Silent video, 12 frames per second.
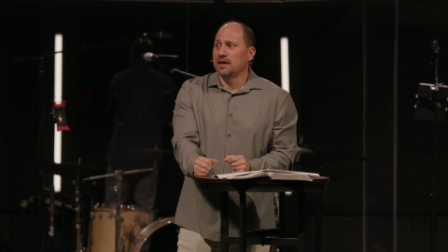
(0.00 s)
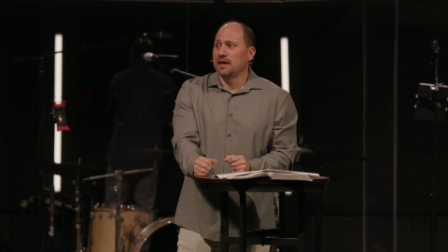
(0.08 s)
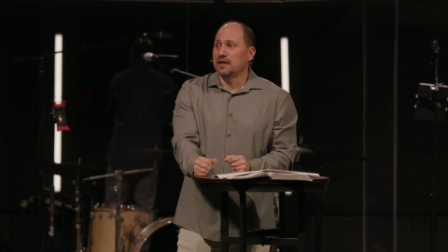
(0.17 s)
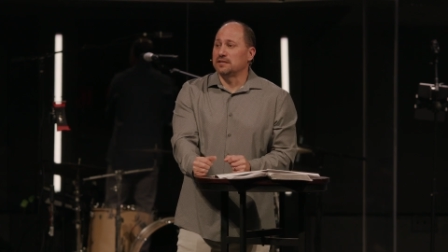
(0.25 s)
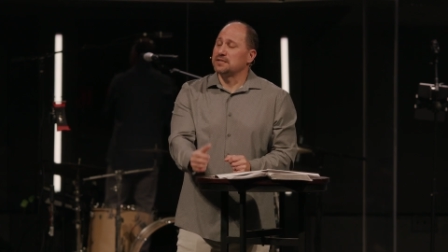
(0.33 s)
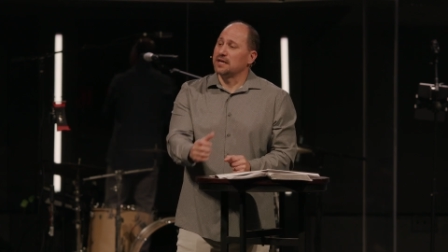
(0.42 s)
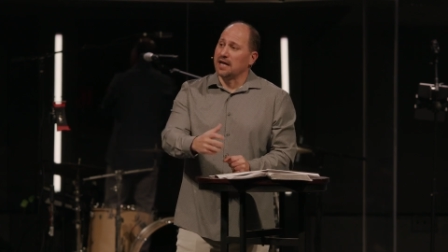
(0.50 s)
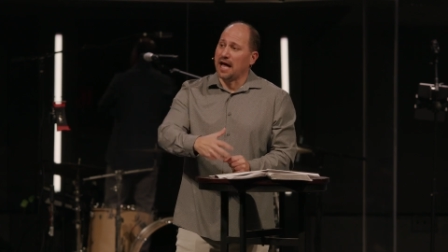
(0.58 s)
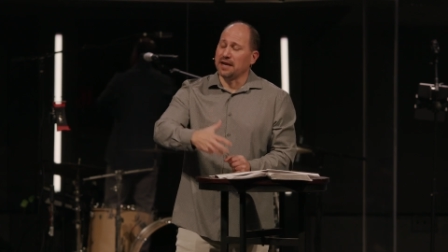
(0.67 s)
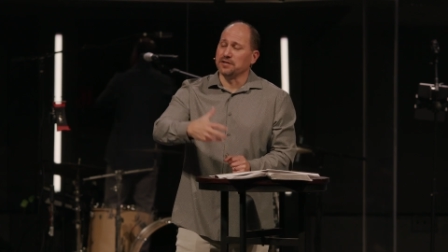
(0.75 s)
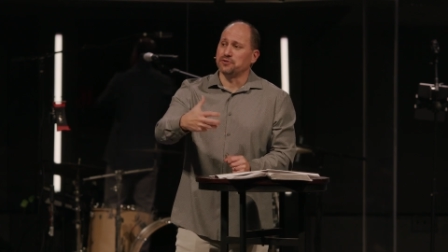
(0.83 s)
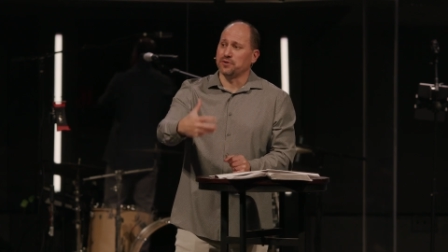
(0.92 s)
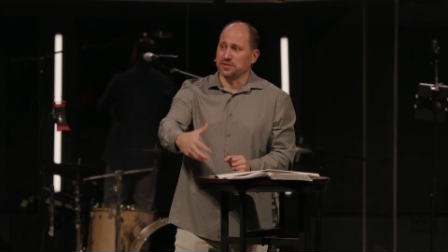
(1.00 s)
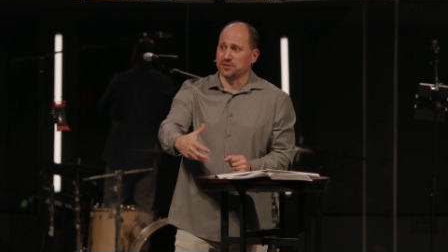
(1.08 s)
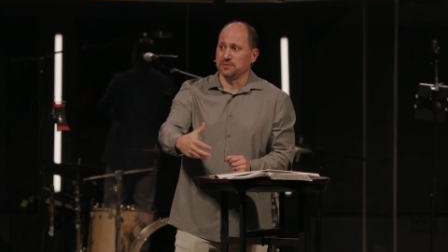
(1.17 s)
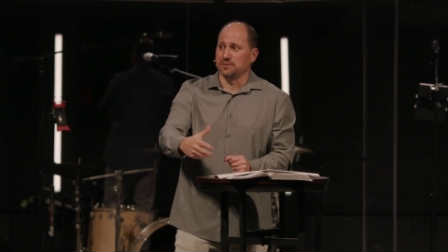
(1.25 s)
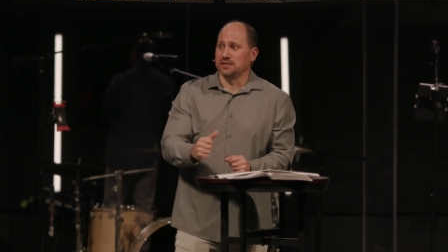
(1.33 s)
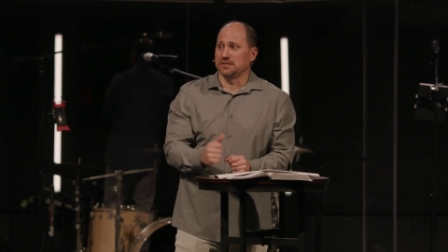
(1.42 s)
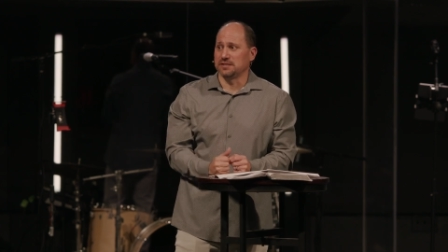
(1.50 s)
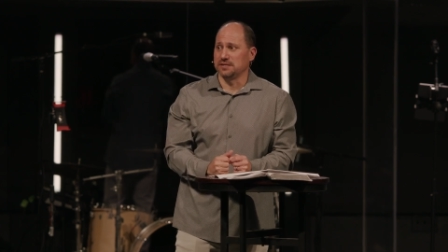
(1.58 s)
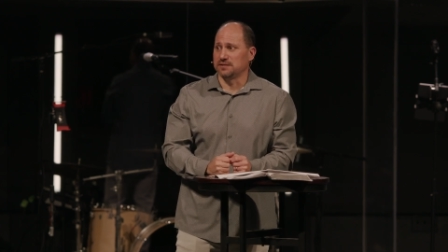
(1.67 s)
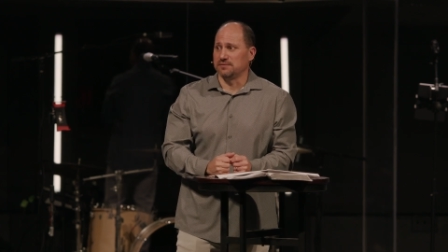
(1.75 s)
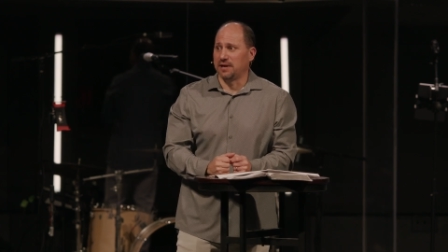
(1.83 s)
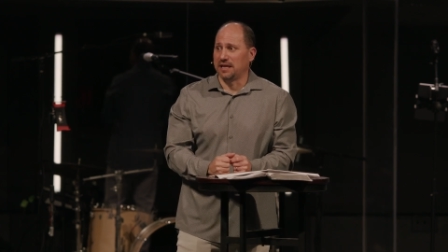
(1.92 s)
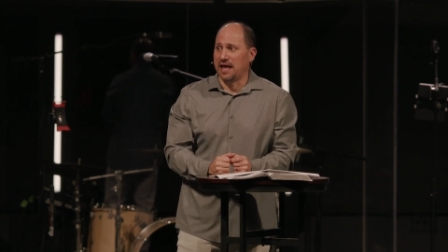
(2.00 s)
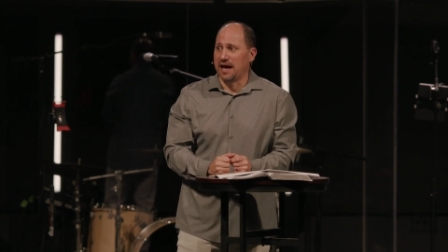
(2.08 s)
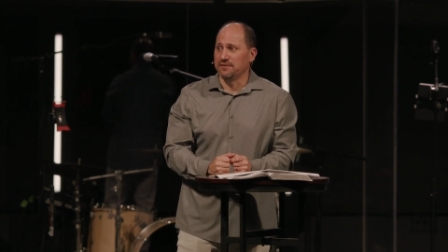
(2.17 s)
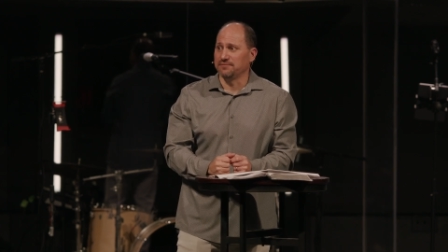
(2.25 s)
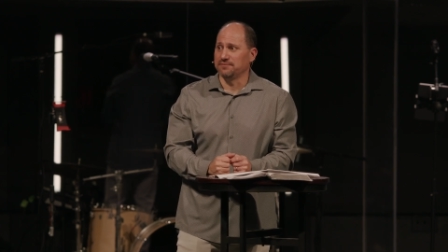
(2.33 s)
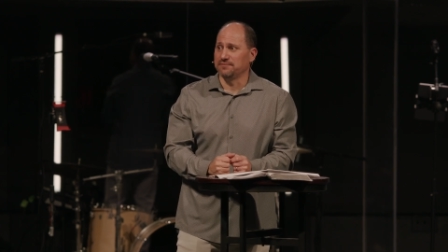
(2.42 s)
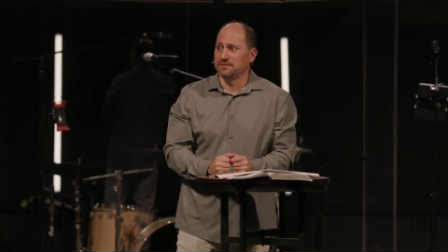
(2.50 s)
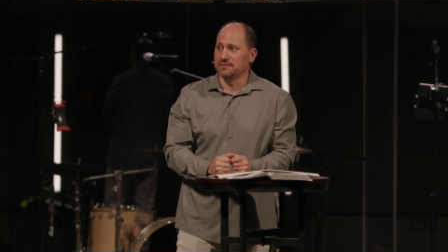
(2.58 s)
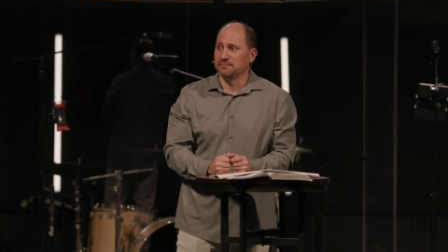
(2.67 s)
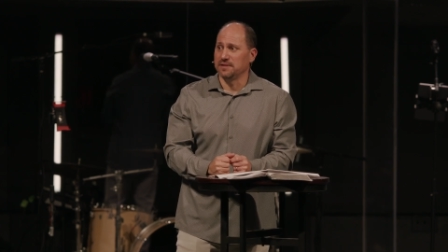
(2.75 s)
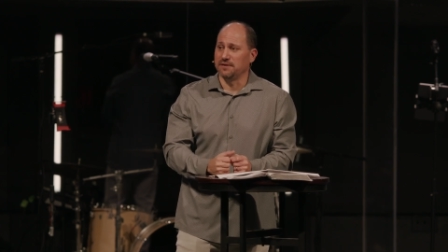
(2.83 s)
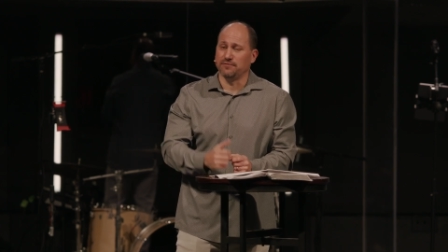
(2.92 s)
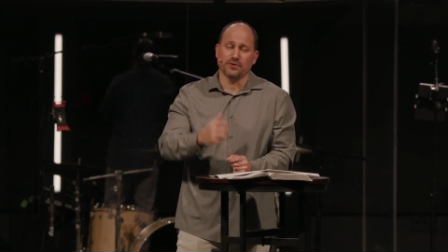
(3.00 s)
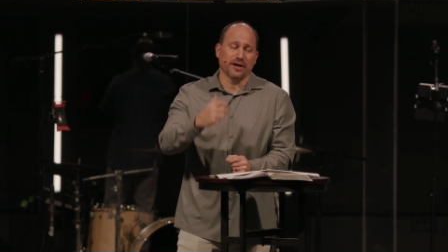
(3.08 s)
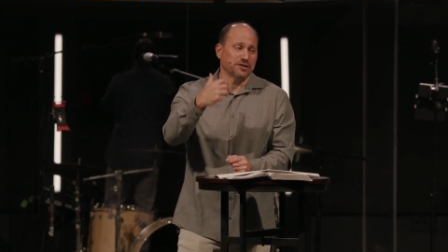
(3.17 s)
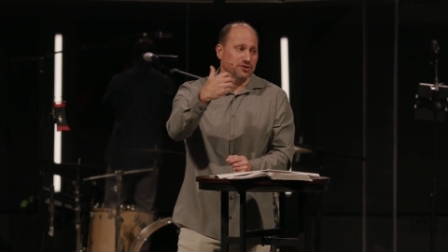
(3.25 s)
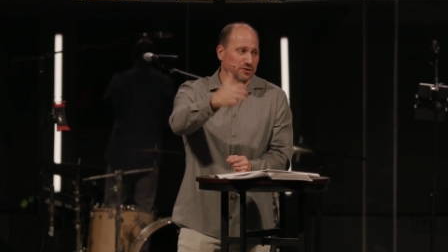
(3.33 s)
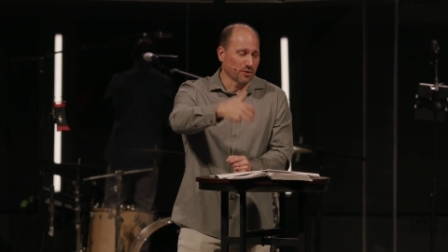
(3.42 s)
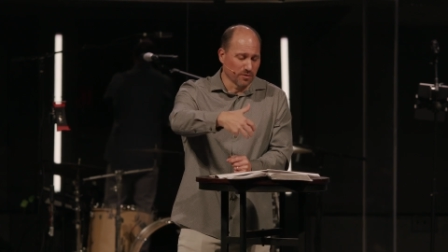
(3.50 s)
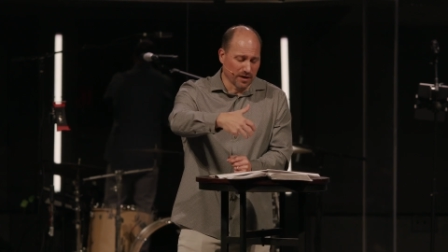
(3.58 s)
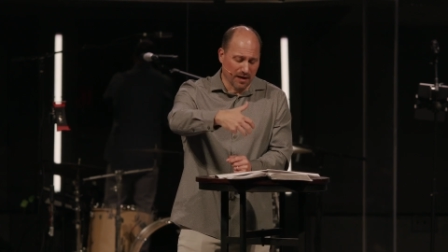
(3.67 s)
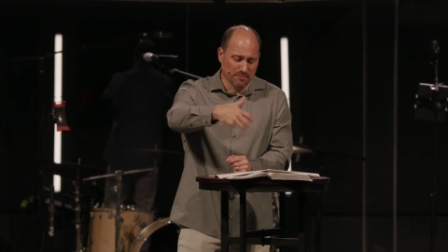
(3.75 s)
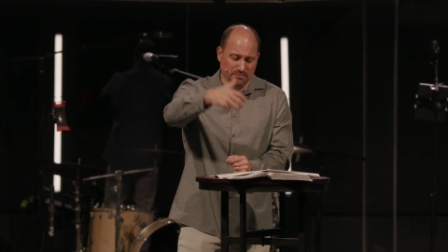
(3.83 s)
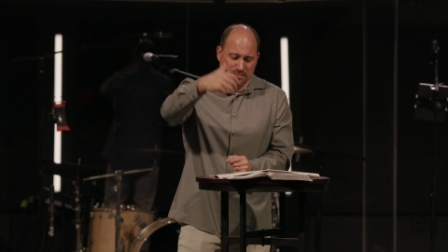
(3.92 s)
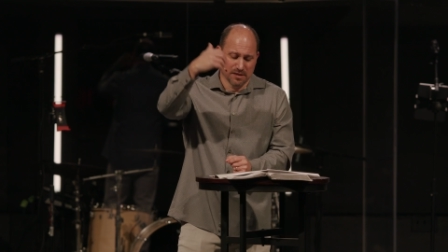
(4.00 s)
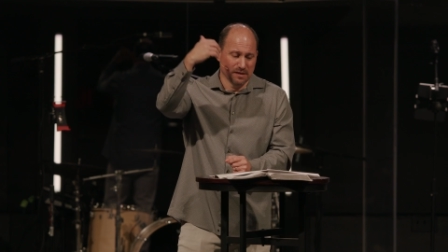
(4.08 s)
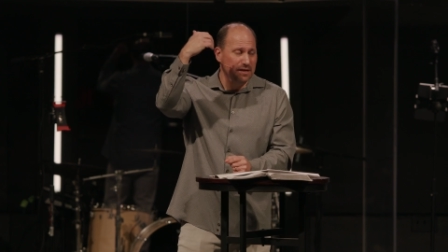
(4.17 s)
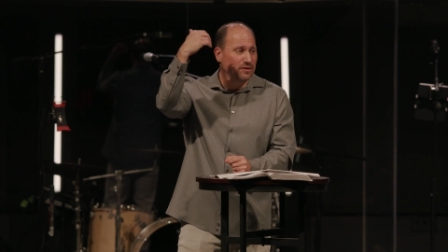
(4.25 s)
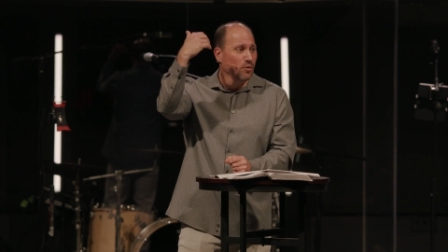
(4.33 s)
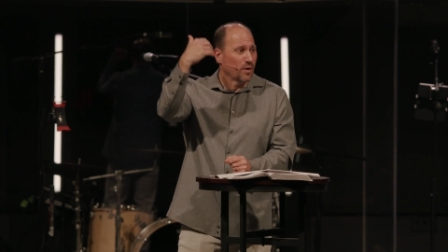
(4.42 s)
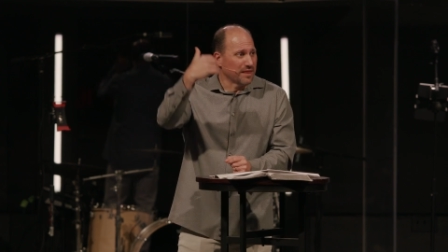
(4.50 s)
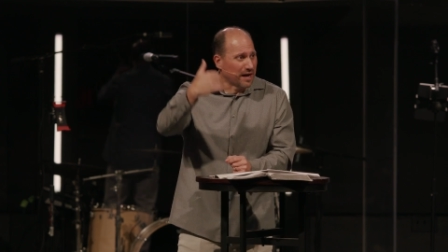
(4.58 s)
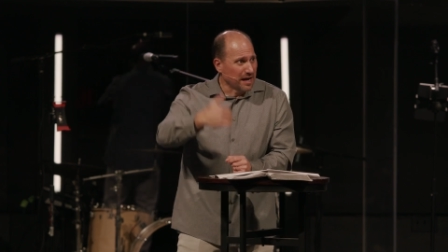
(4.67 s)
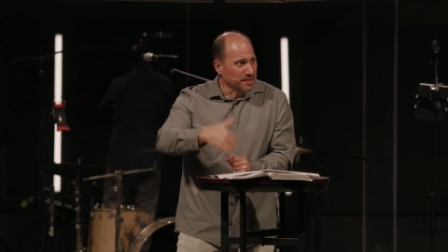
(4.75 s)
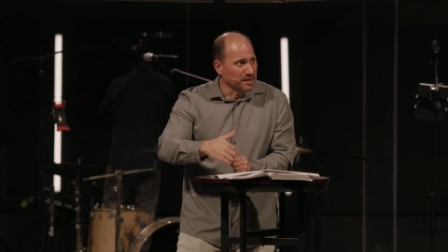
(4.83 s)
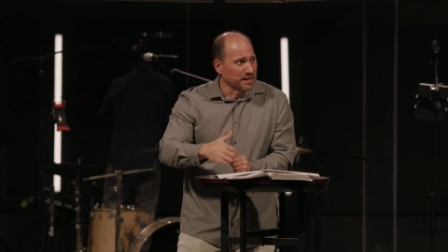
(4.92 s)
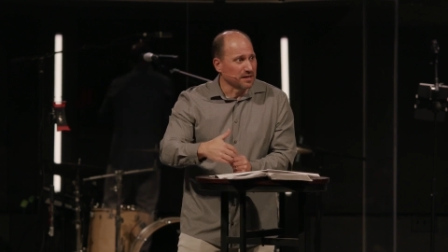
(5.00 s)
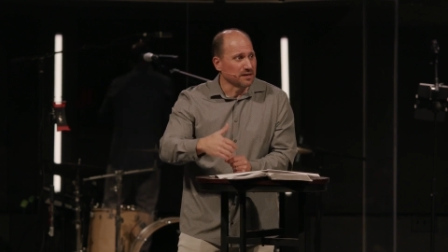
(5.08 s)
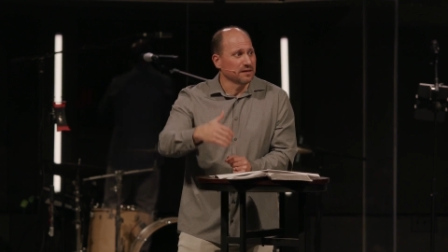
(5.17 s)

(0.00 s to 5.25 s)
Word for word: And to say, God, I trust you in this season of my life. If you're not showing up, the way that I think.